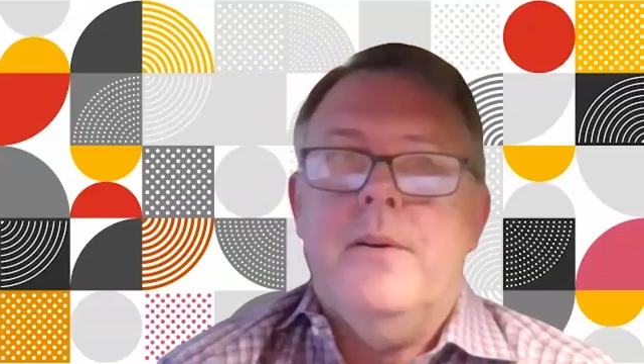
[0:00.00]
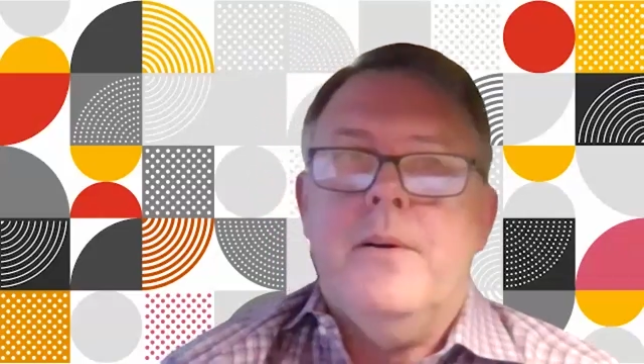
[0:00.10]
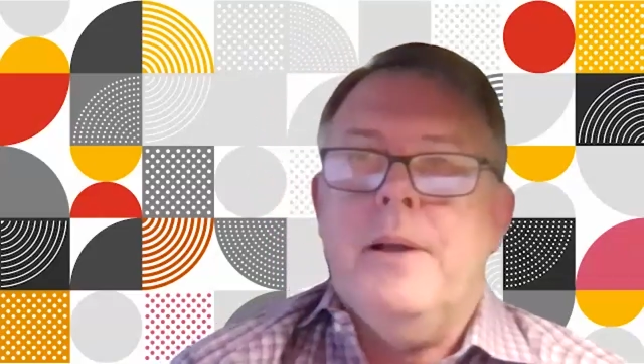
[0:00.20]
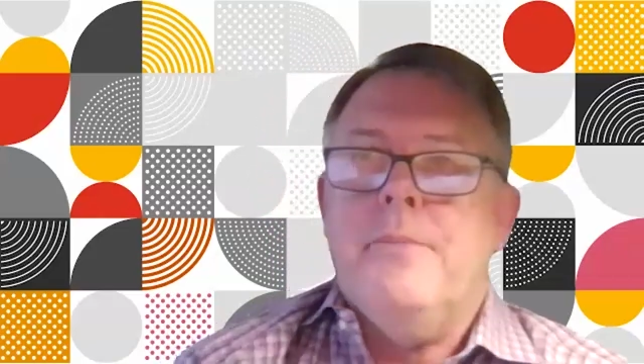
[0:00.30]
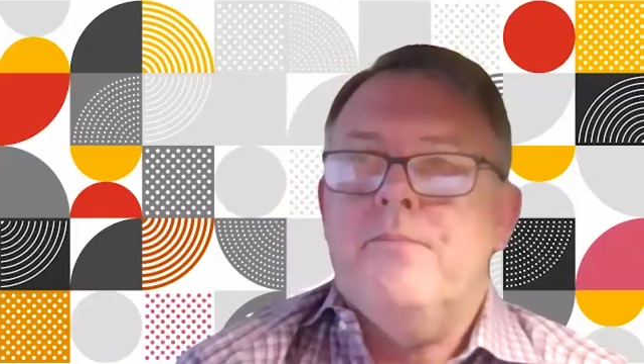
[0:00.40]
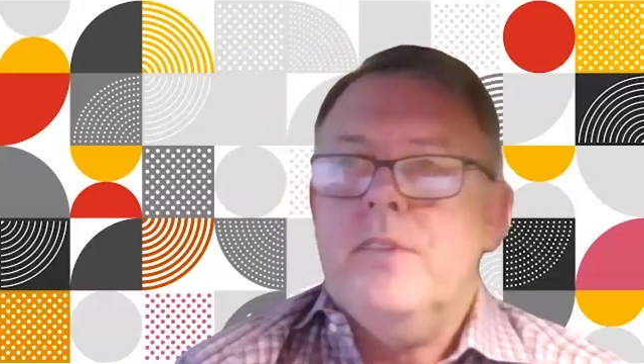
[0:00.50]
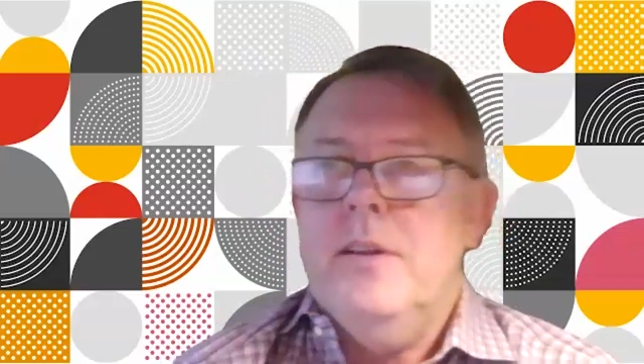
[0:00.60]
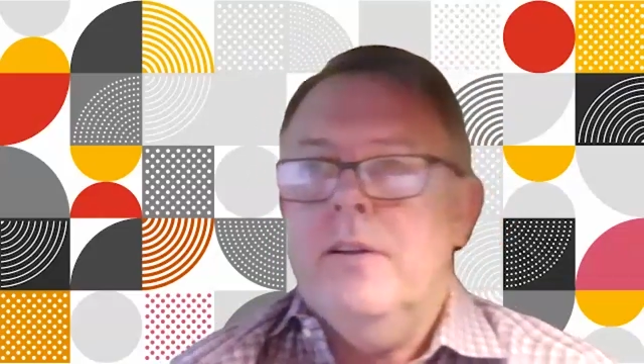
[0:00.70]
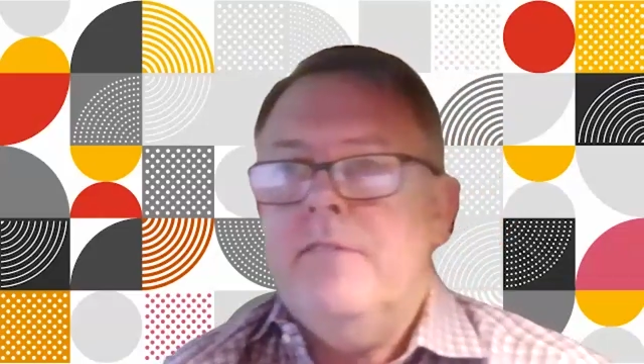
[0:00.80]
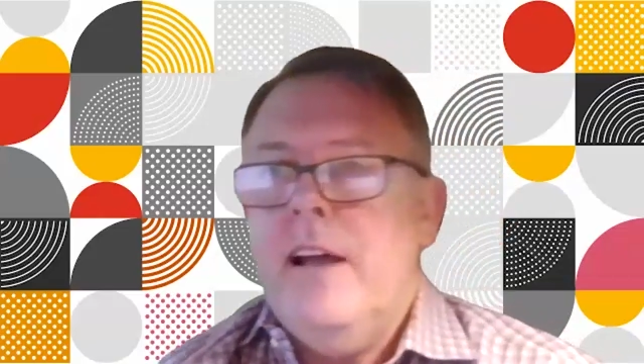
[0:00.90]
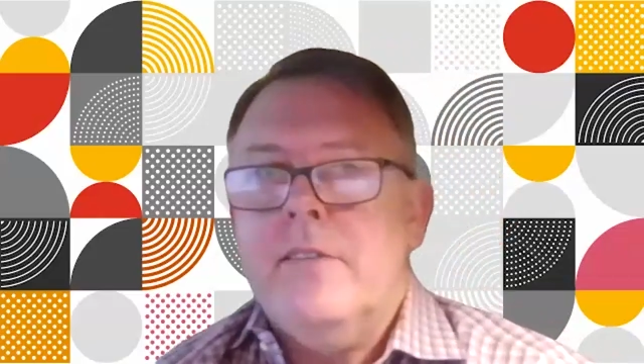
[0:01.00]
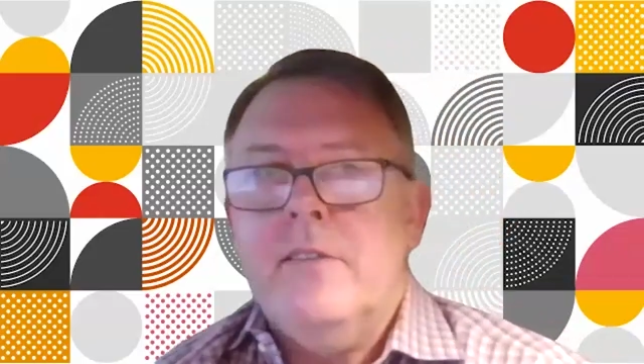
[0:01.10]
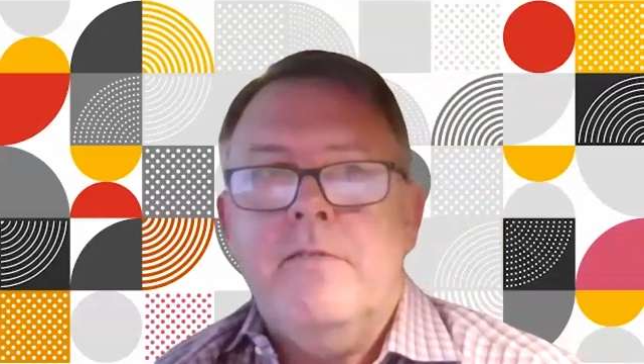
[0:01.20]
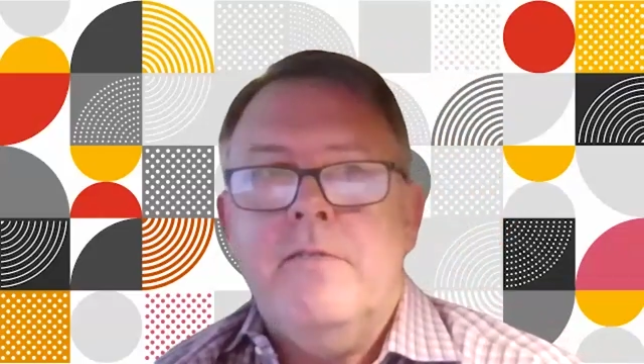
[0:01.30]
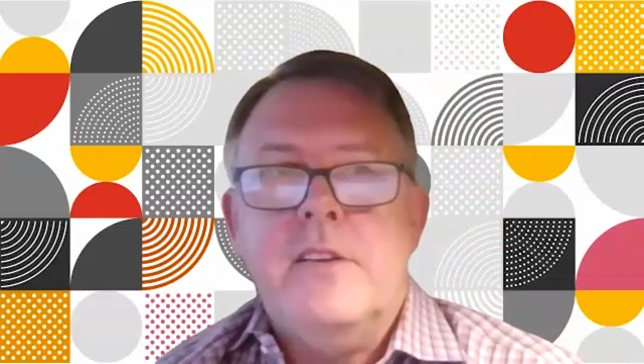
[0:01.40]
Okay. Fact
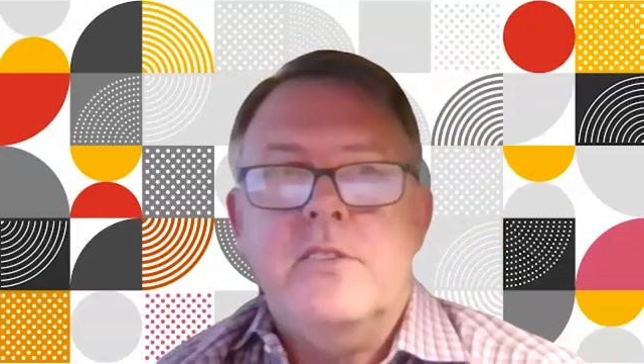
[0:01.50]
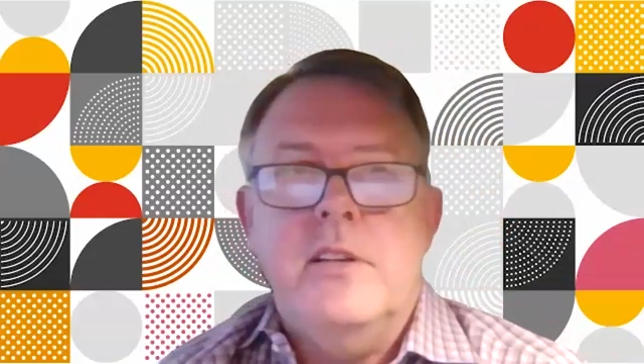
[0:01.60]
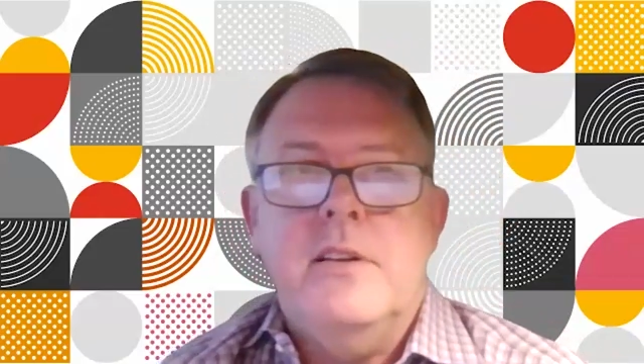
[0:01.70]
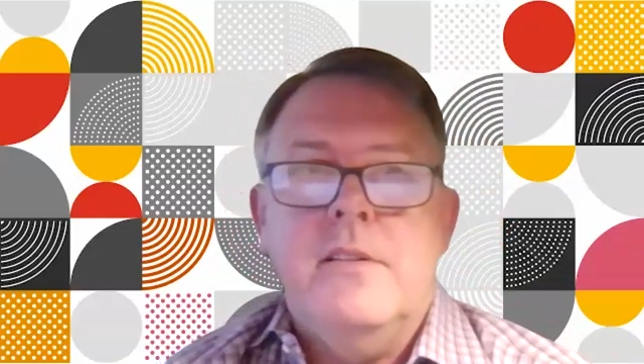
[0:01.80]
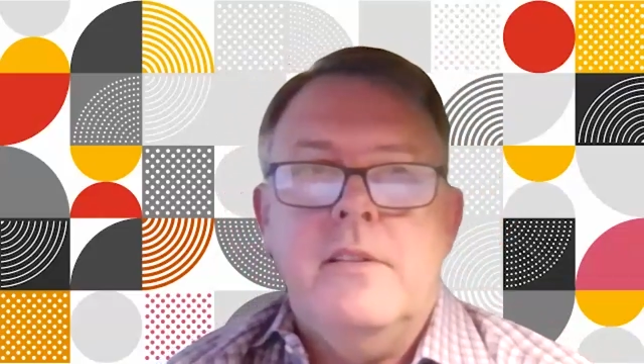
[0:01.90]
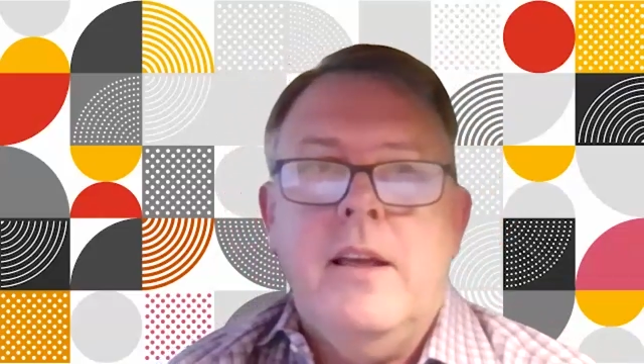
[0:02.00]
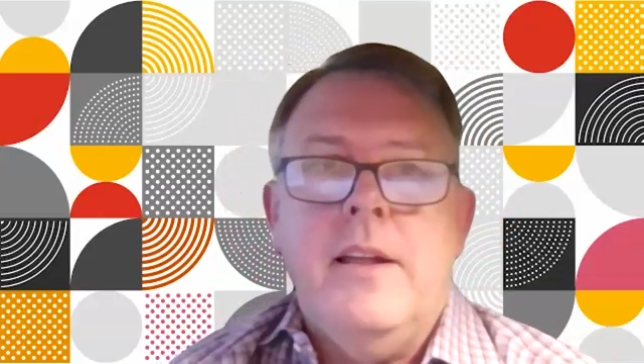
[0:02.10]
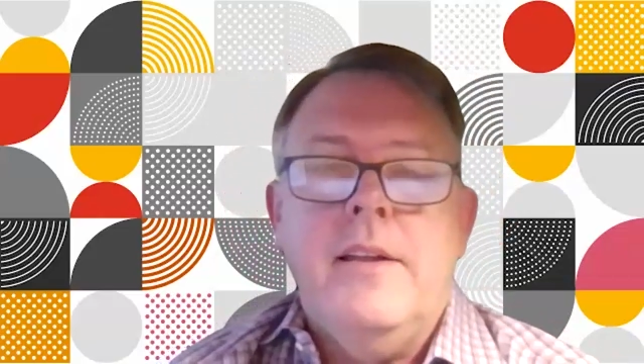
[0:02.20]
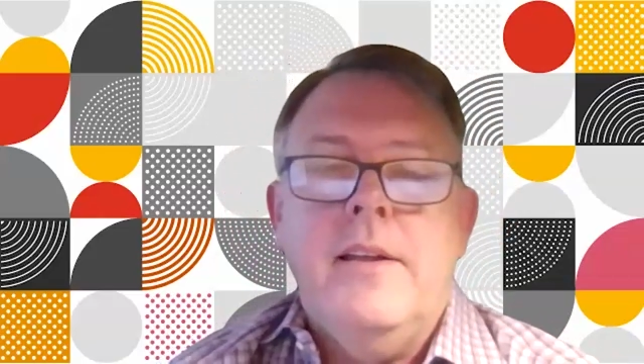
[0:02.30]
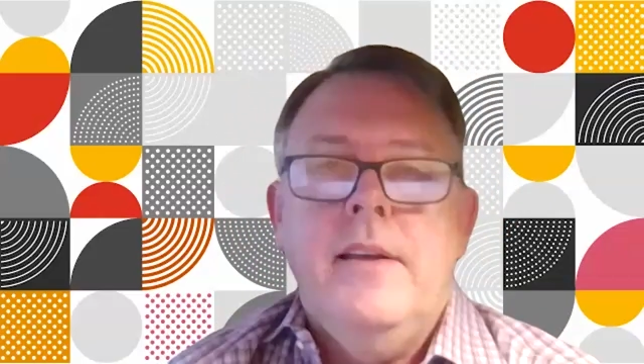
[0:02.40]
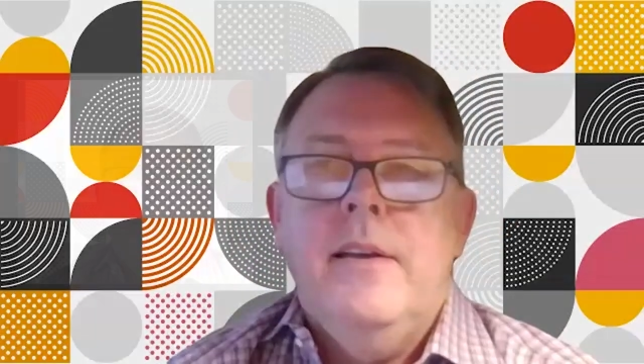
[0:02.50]
or fiction, that